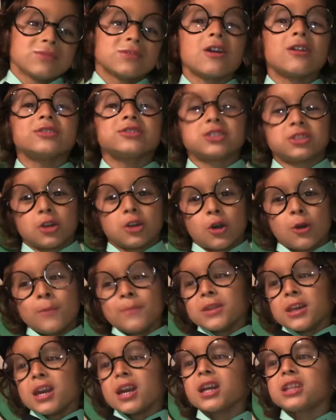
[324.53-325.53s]
Also,
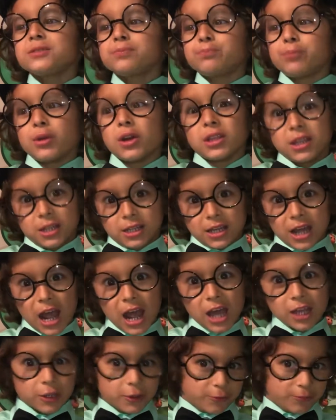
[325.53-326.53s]
it's pretty
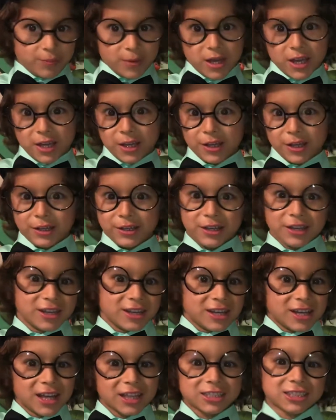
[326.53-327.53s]
kind of big.
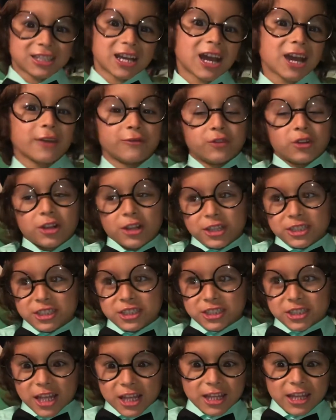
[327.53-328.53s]
It's kind of really
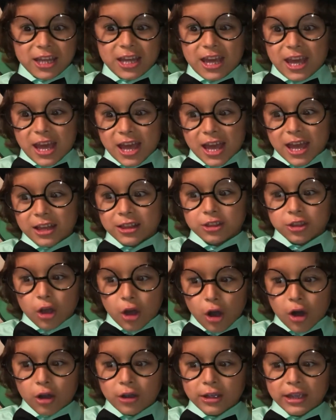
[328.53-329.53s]
skinny and
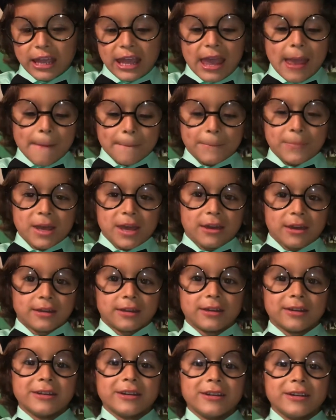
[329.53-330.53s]
long and big.
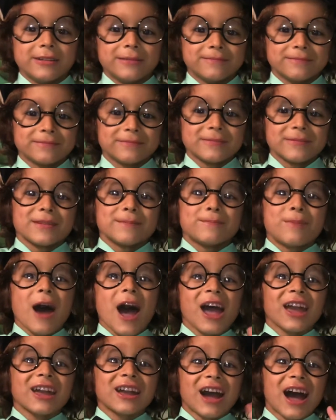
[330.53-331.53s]

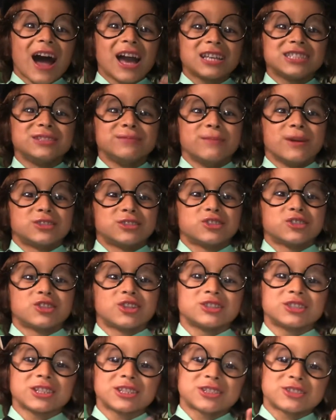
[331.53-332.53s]
Bye guys, make sure to
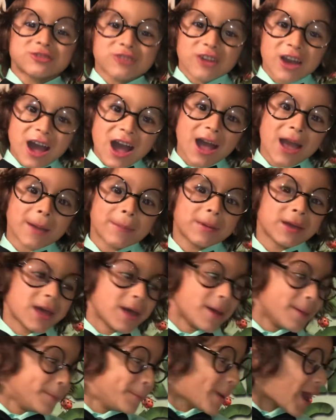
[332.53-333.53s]
subscribe,
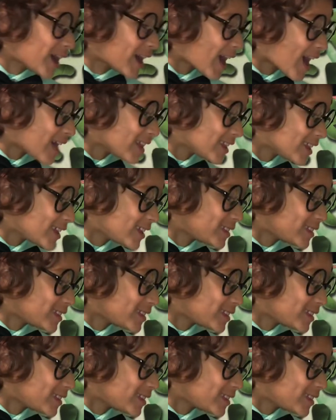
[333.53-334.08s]
and bye Alan.